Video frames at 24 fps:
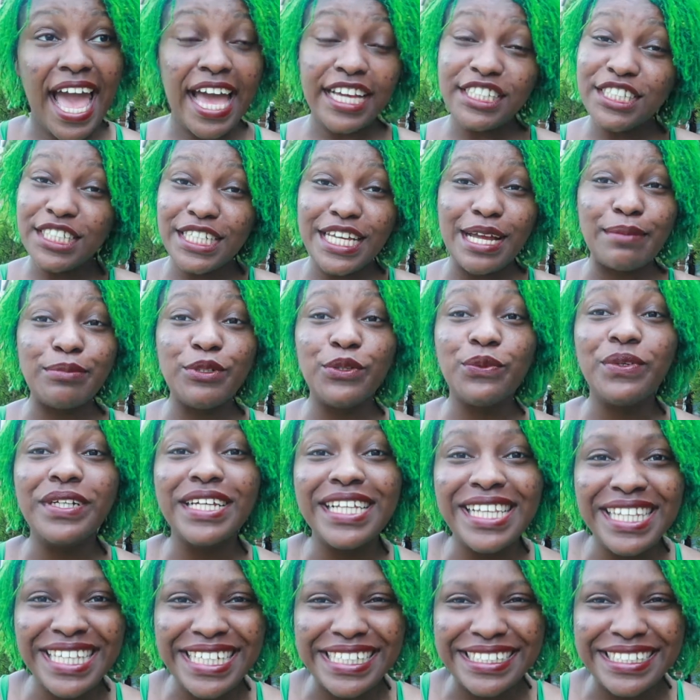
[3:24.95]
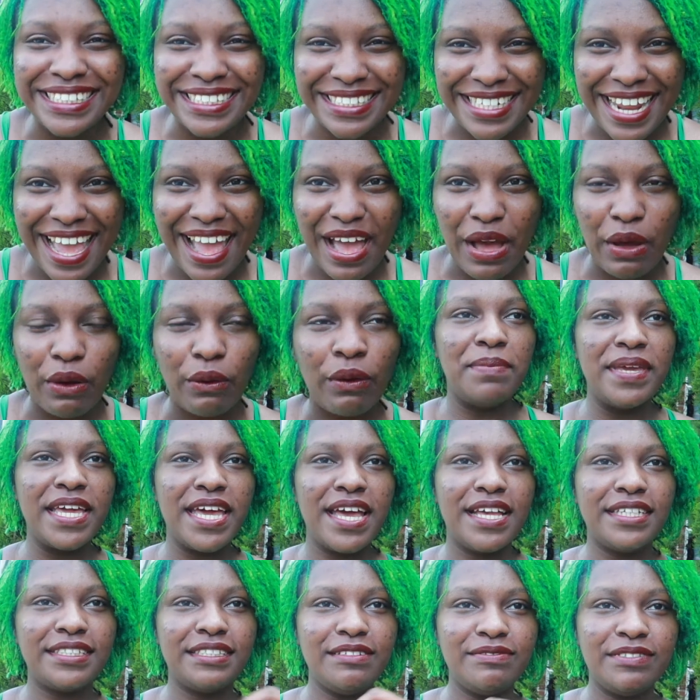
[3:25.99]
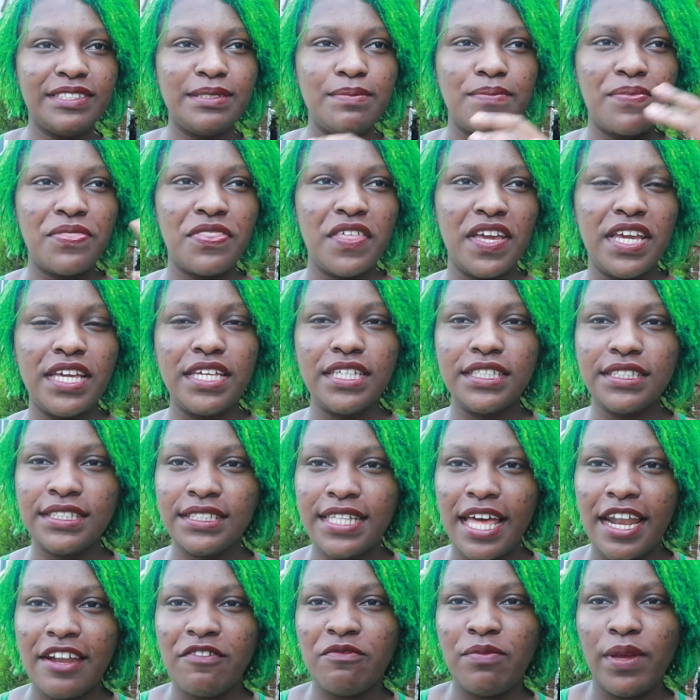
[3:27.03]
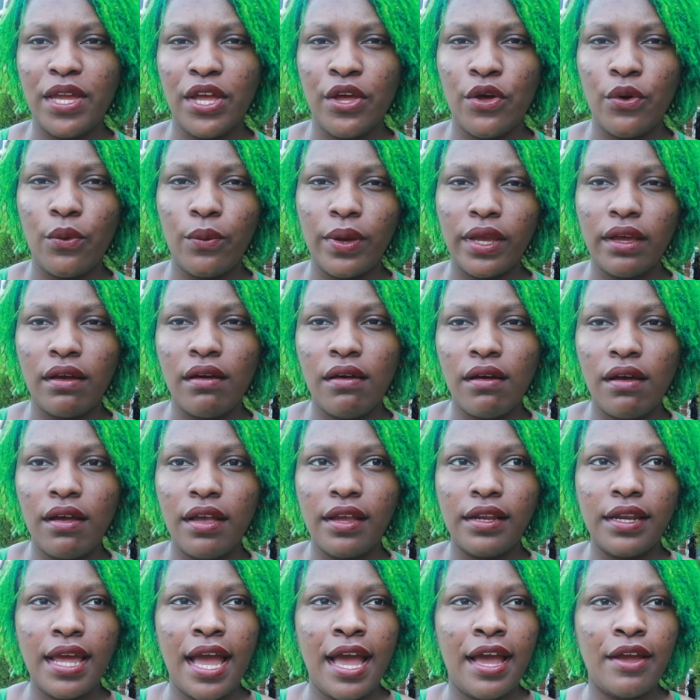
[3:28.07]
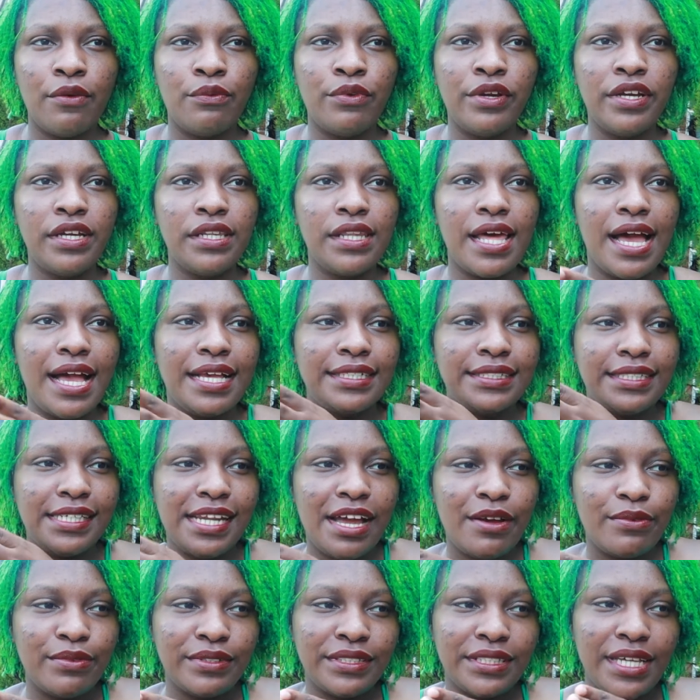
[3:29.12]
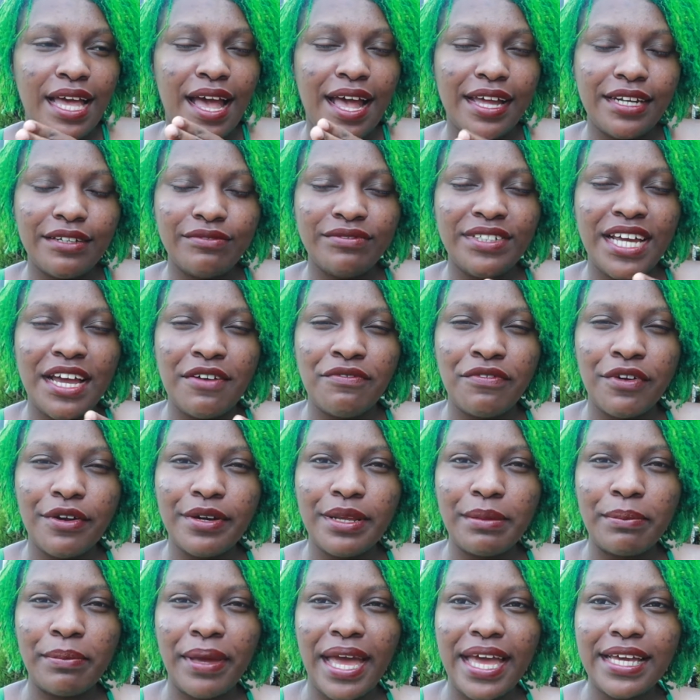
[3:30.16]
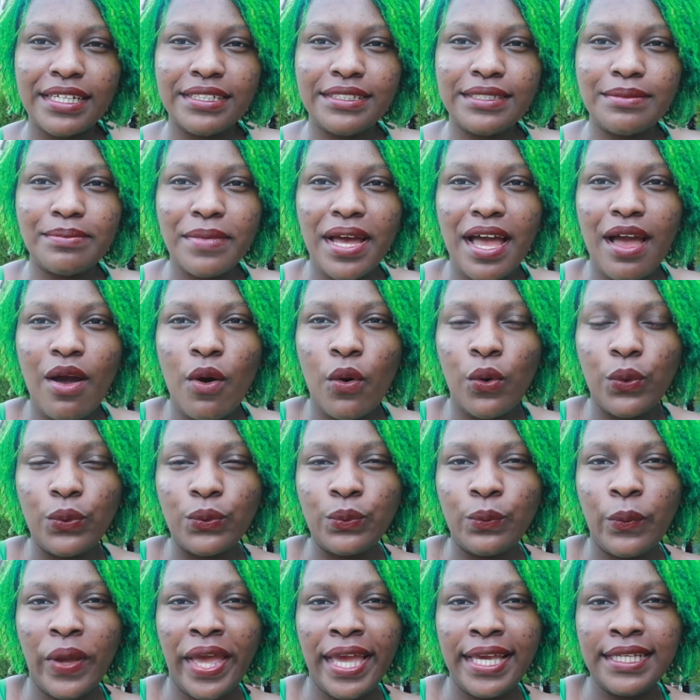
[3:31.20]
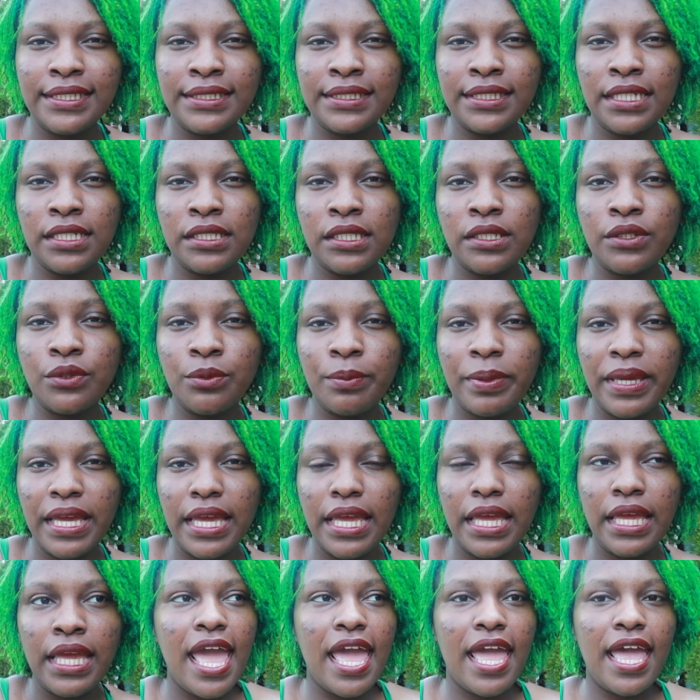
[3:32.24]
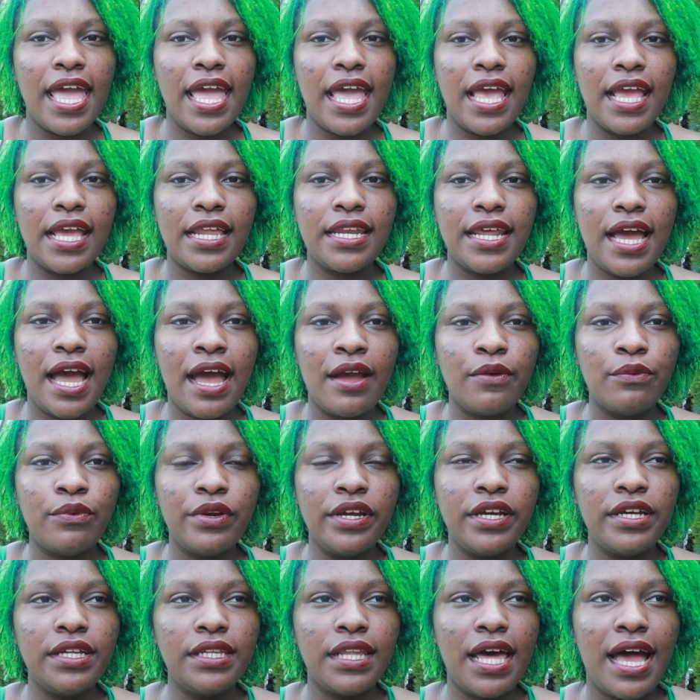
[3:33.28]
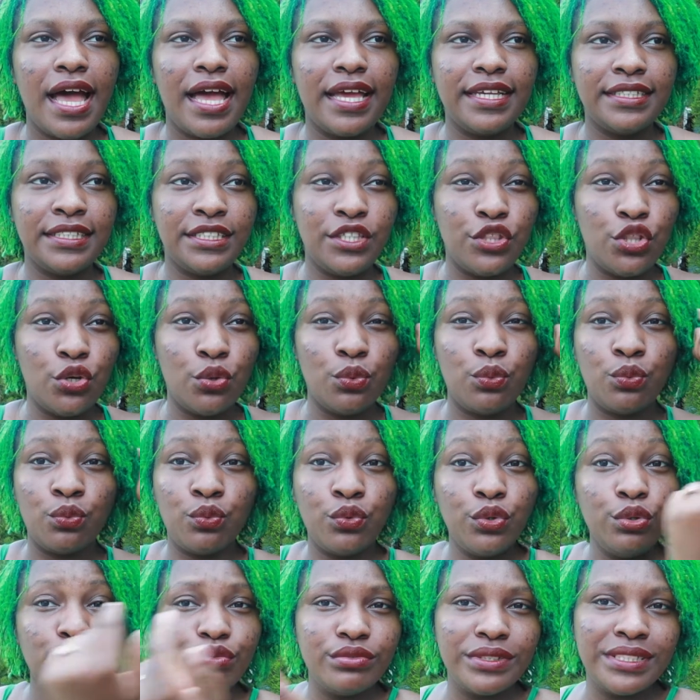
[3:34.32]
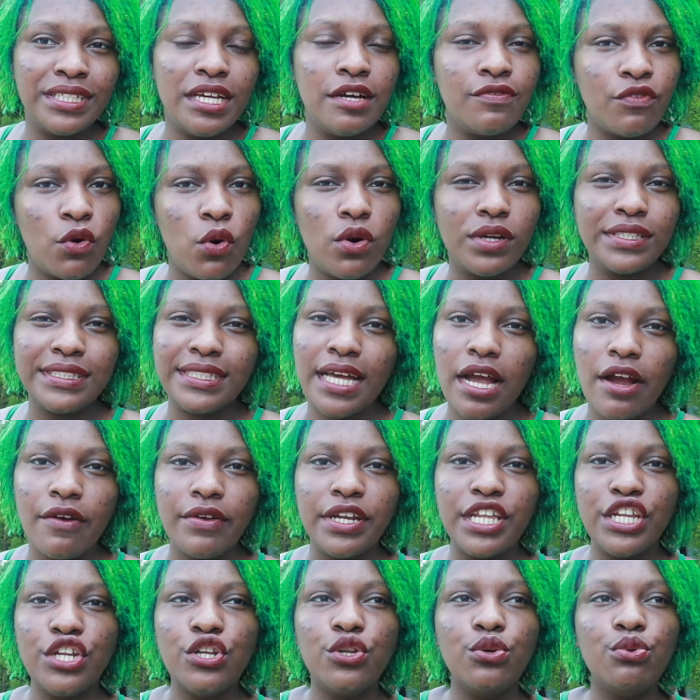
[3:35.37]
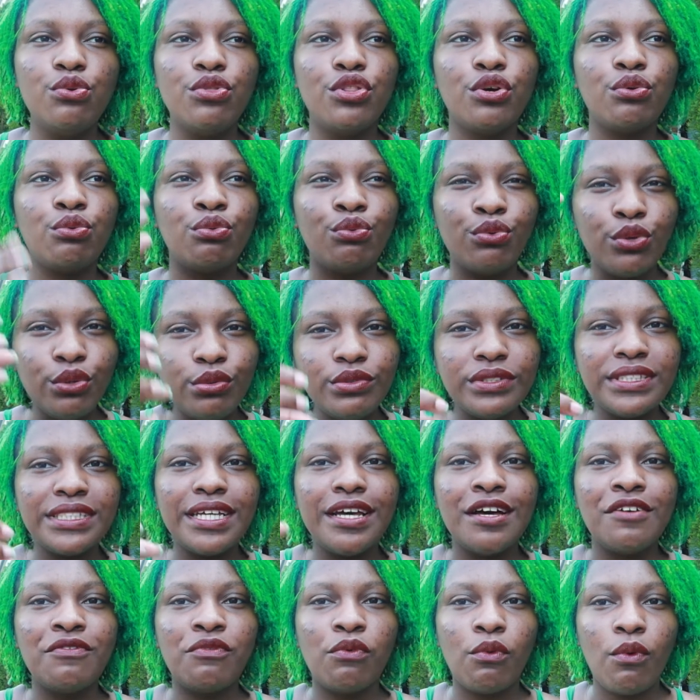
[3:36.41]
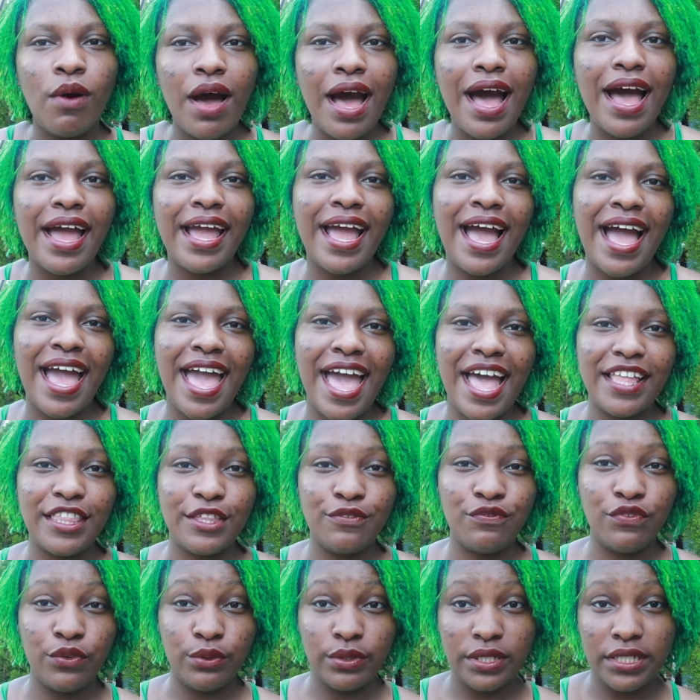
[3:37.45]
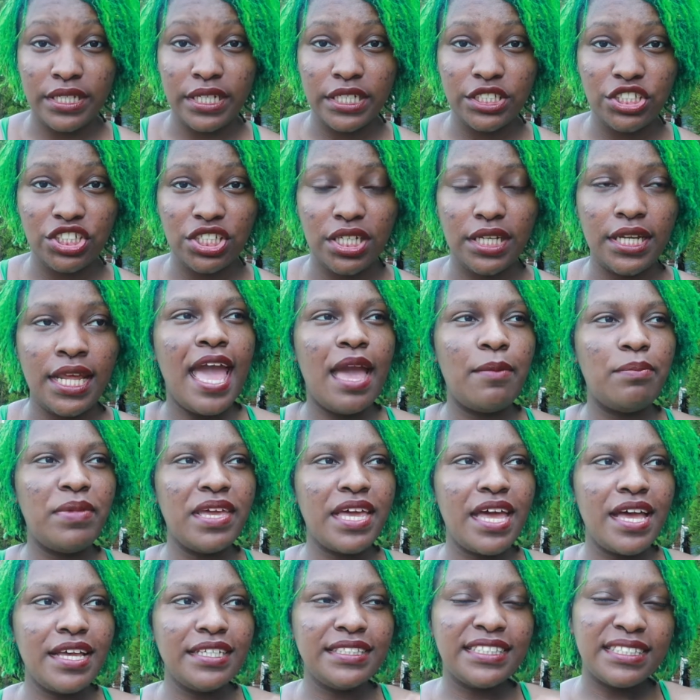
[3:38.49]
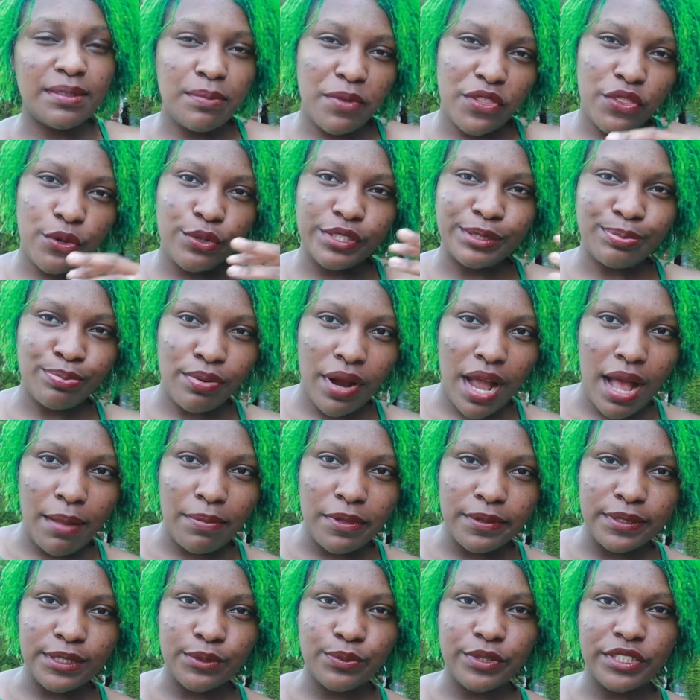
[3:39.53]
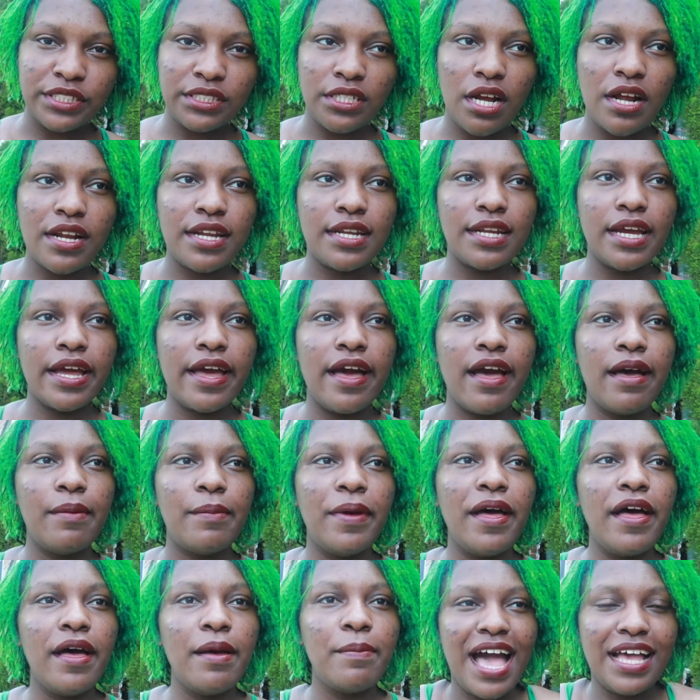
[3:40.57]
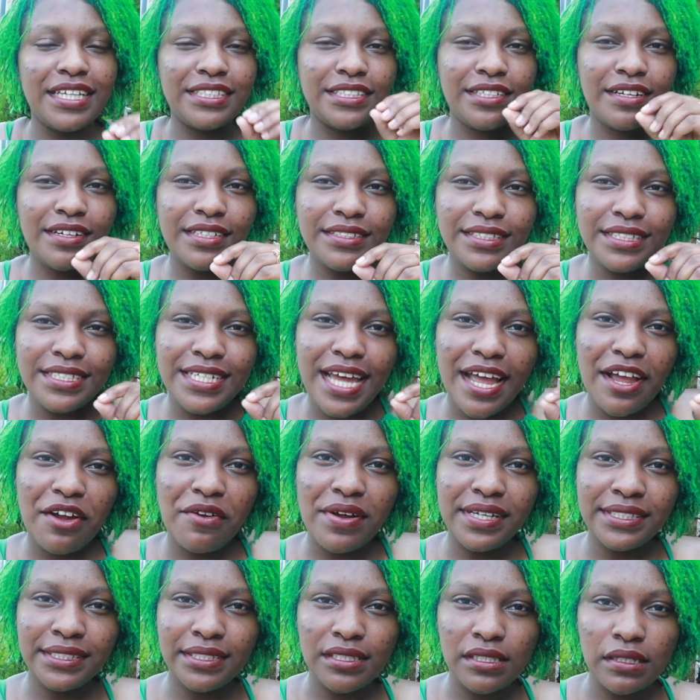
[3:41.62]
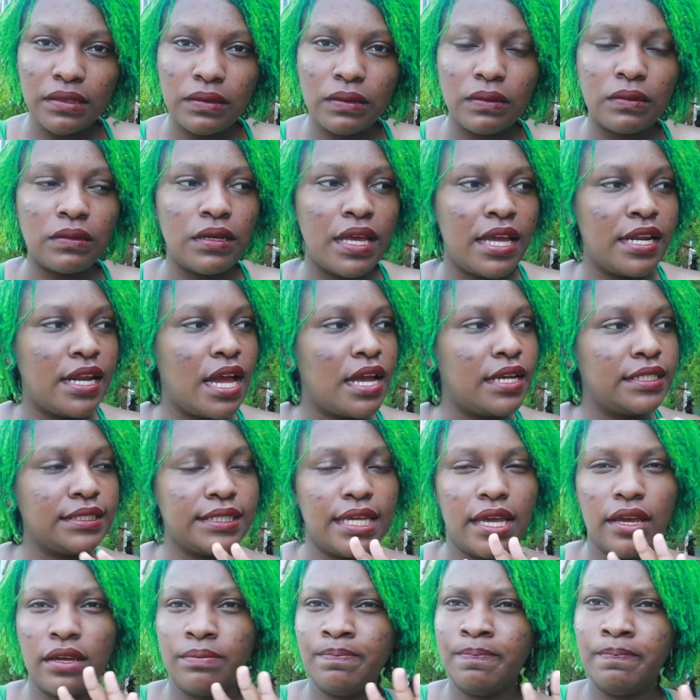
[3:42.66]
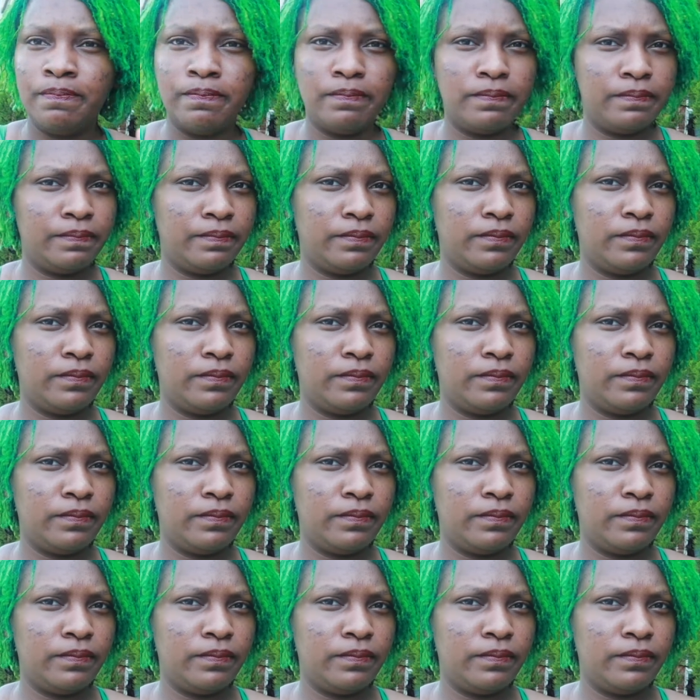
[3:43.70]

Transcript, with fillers: Actually, I'm doing a cleanse now because of some things that have been going on. I realized that I was kind of diverting back to my old ways a little bit, and I realized the root. Of course, I already knew the root of why I had the food addiction, and because some of those problems were starting to come up, I started to digress a little, and I was like, mm-mm.